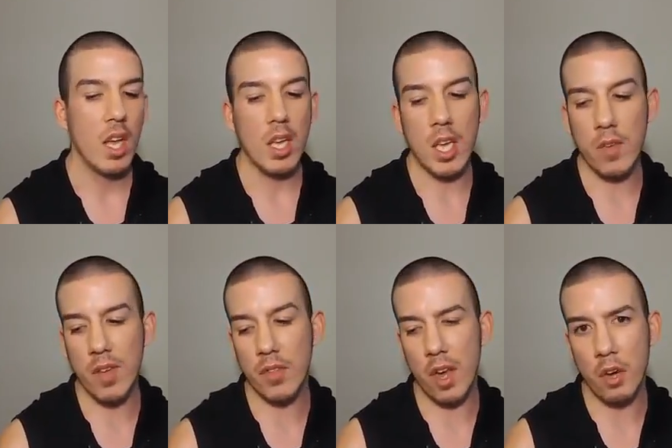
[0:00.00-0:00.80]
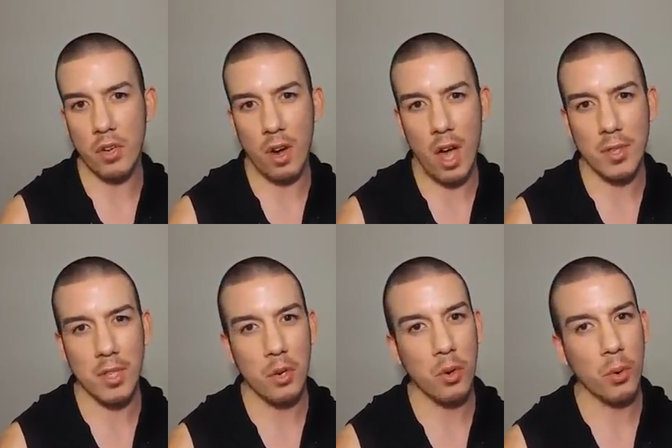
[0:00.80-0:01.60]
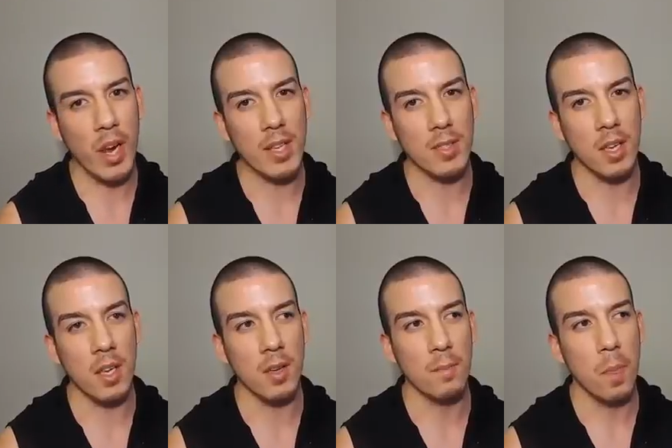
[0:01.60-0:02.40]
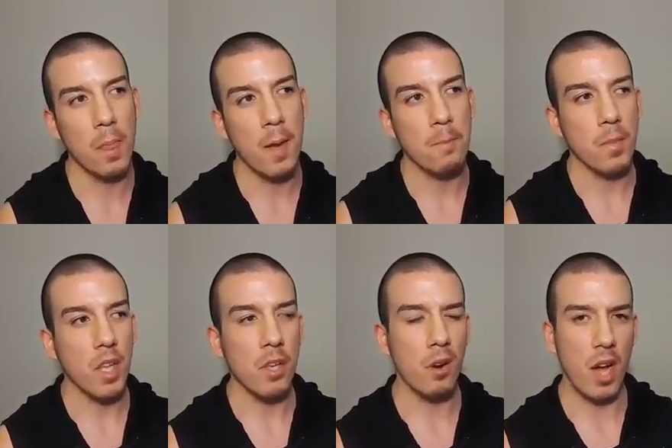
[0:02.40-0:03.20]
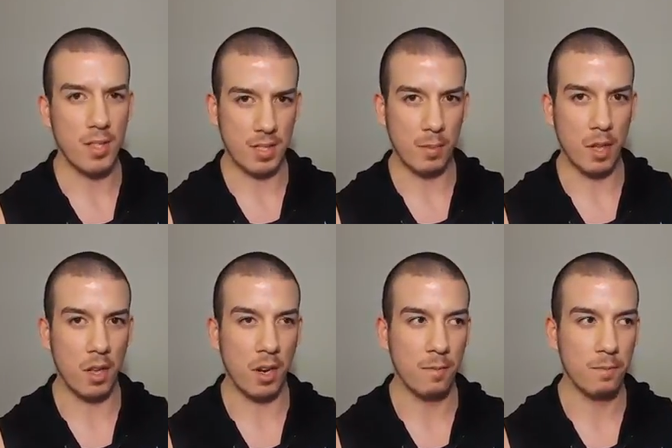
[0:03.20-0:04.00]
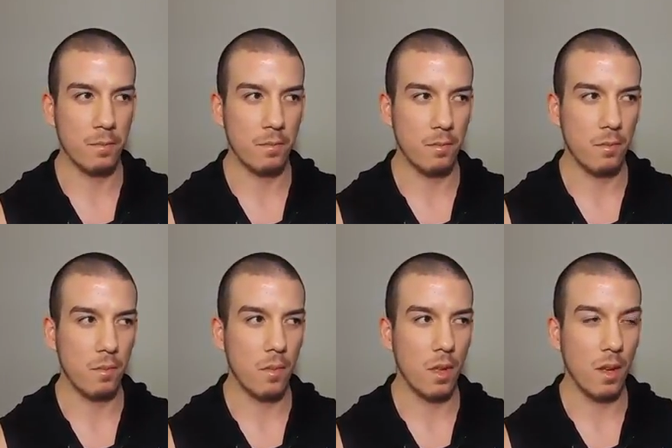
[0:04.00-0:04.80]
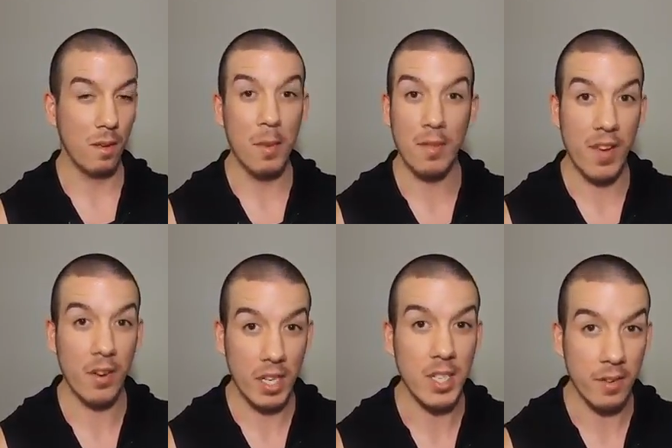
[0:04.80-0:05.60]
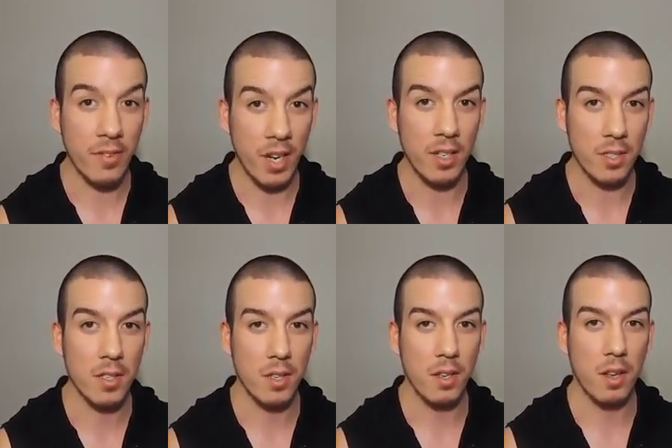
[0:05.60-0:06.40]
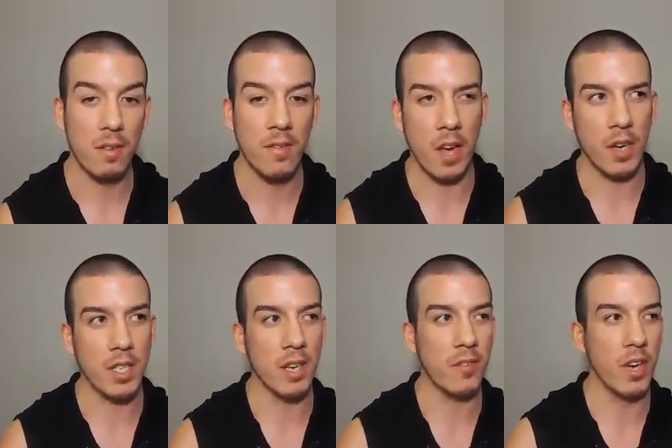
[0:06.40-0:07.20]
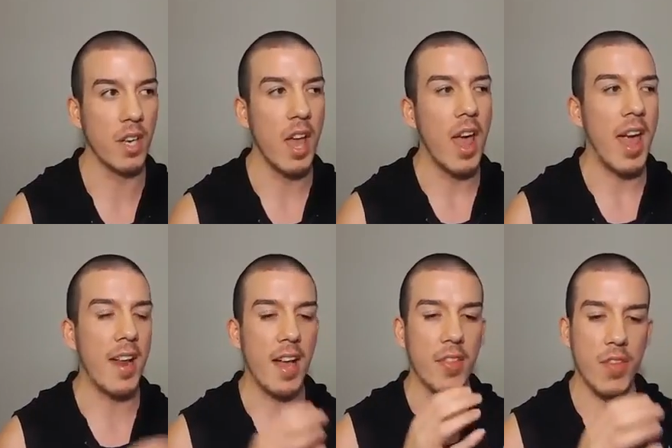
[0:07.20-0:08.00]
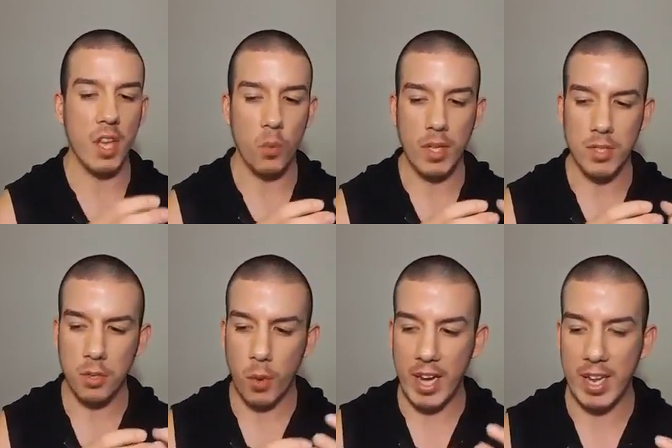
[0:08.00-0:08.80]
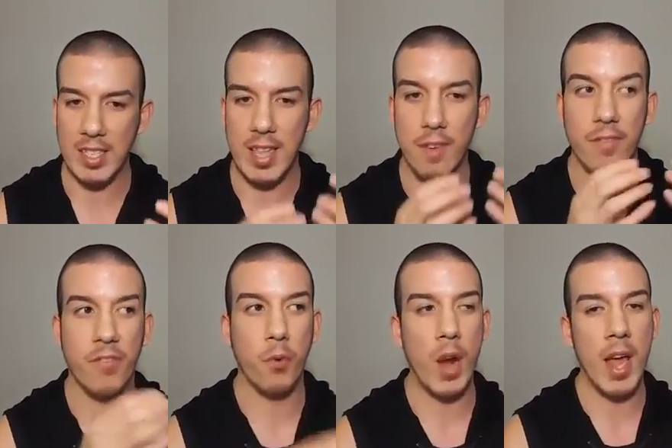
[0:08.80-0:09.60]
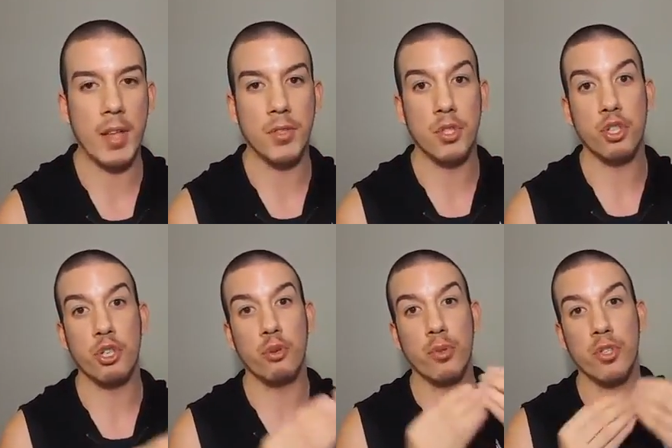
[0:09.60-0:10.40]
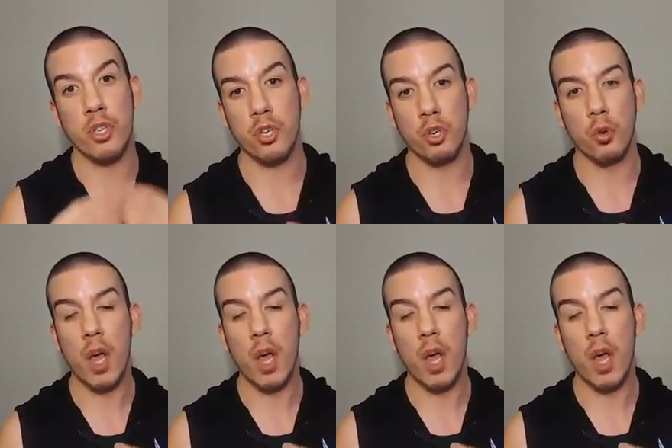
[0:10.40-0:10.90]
even though you're all so crazy, you're all similar, but very different. Very different. And I think what's great is that friends choose you.